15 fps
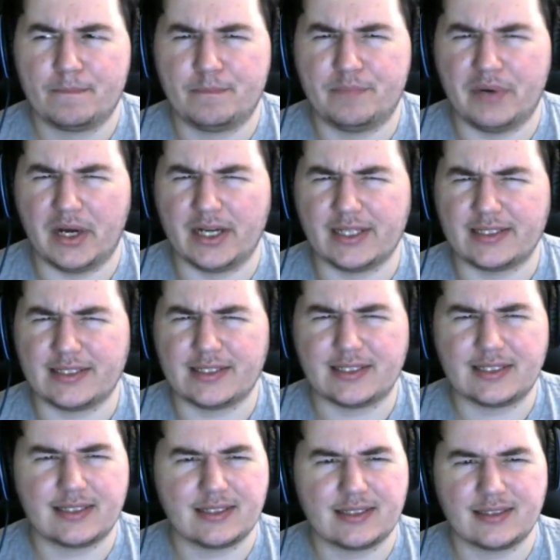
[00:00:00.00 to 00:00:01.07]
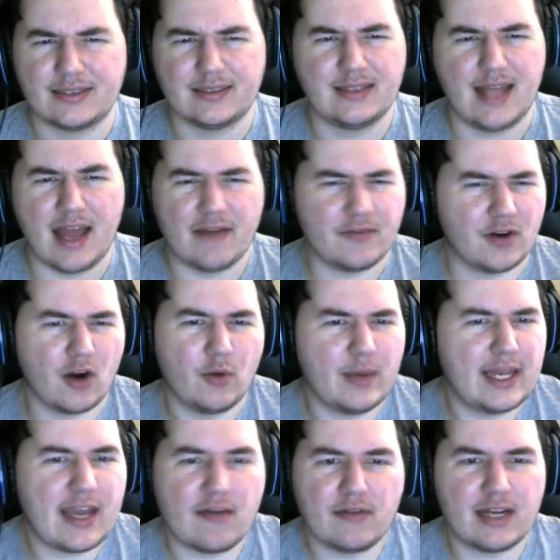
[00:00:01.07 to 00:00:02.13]
but never are we
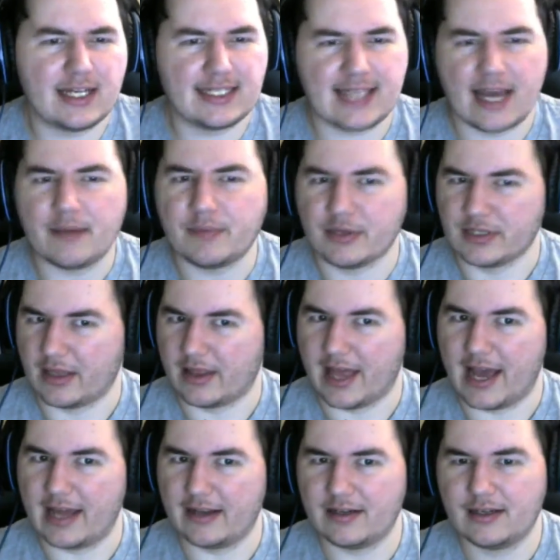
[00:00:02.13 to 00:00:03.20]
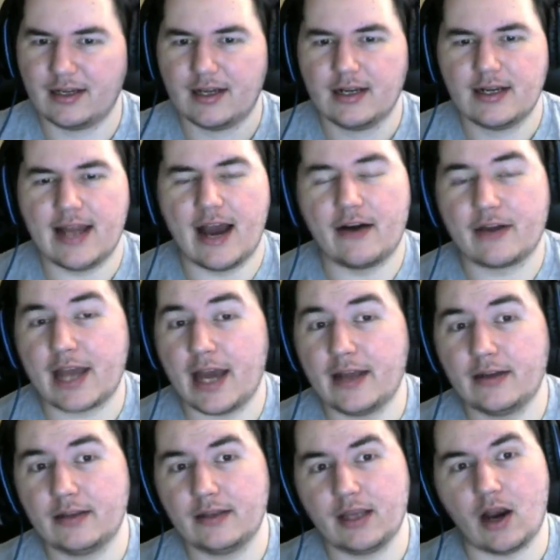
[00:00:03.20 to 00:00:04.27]
given examples of that. Now,
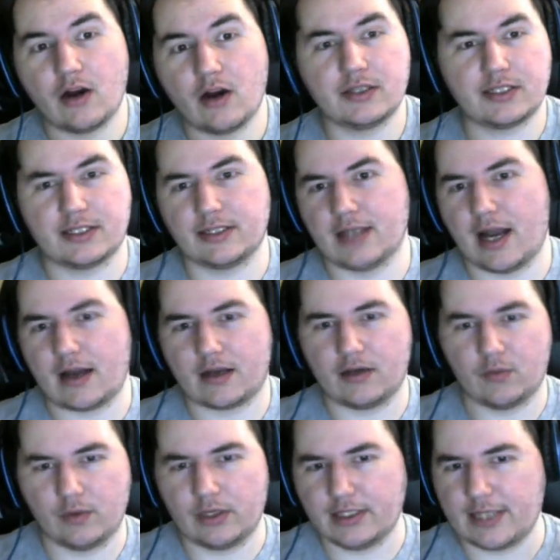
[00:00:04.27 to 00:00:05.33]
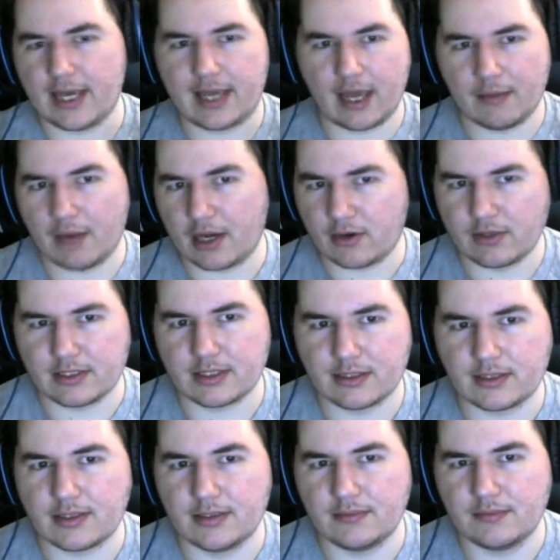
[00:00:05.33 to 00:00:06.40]
again, the artist is not going to really take any of my
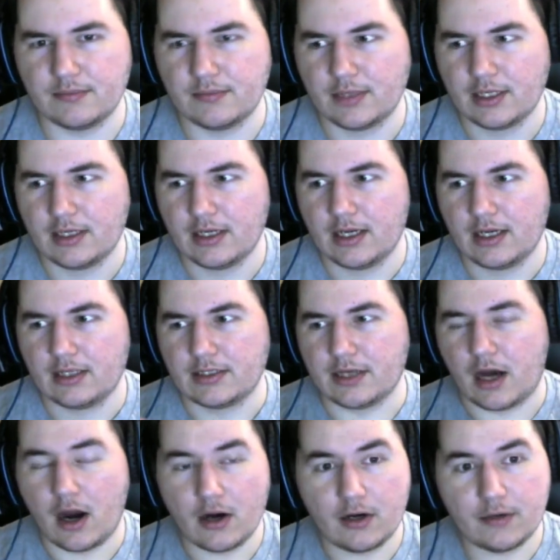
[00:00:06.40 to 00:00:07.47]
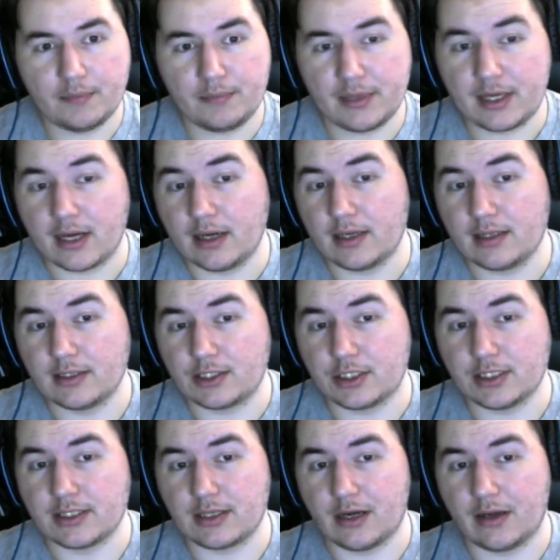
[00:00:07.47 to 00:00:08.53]
criticism to heart because
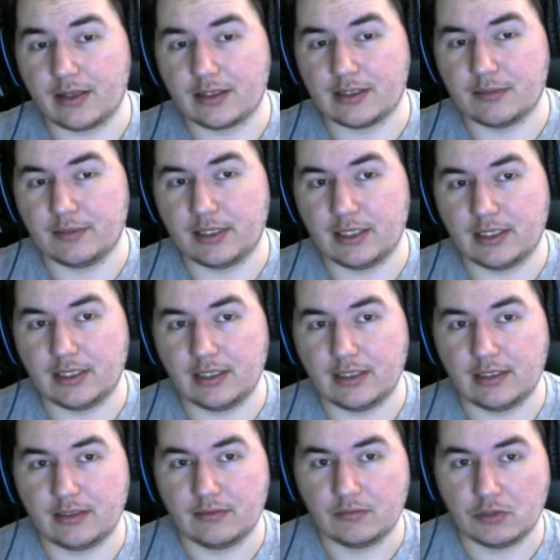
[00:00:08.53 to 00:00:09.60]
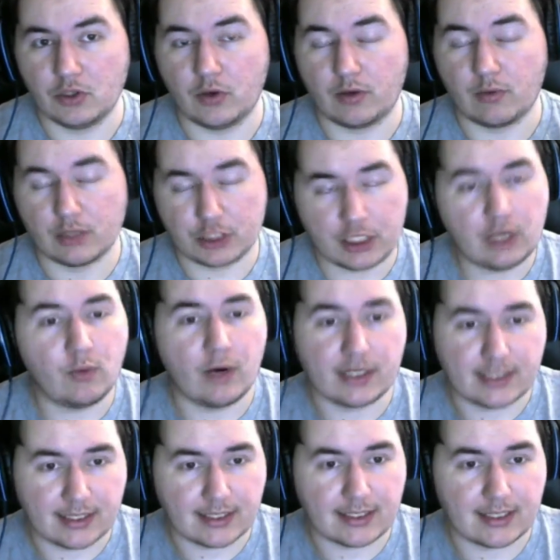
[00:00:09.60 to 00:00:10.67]
she's going to be doing what she
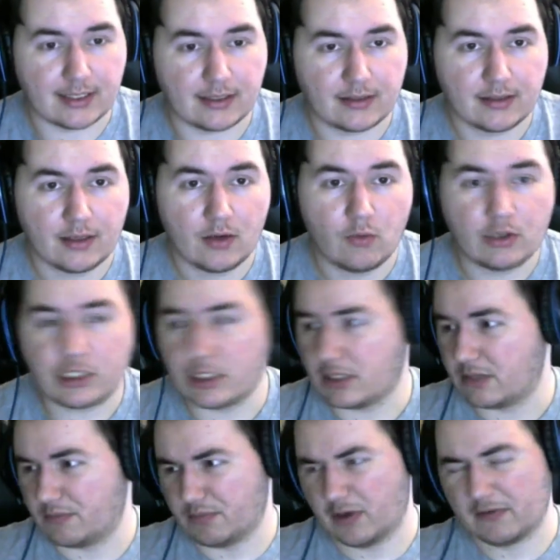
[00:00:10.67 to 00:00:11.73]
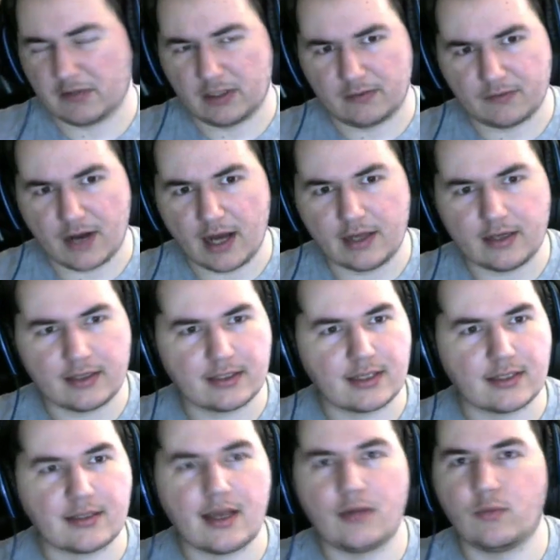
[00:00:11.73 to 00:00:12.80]
wants to see, which is perfectly fine. As I
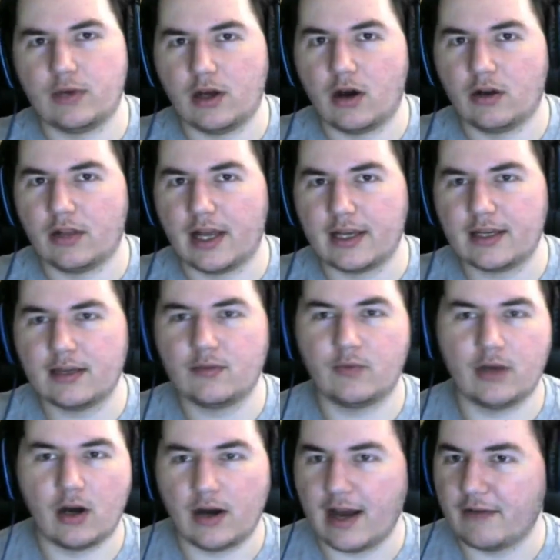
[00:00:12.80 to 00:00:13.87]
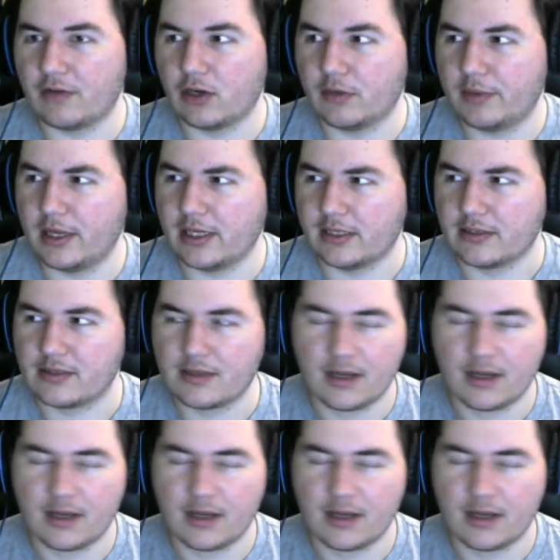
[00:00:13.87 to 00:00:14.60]
said, we all like it. We all have our opinions.